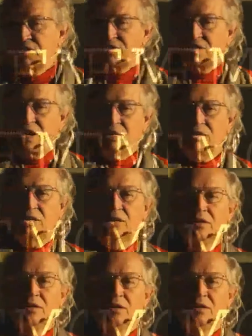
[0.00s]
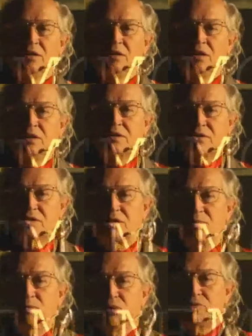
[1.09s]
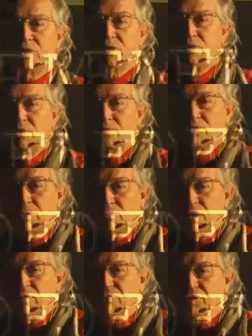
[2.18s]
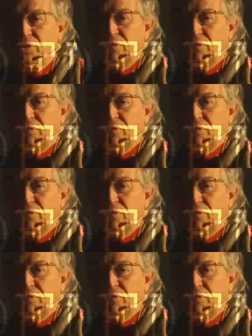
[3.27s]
sun is a symbol of the male figure,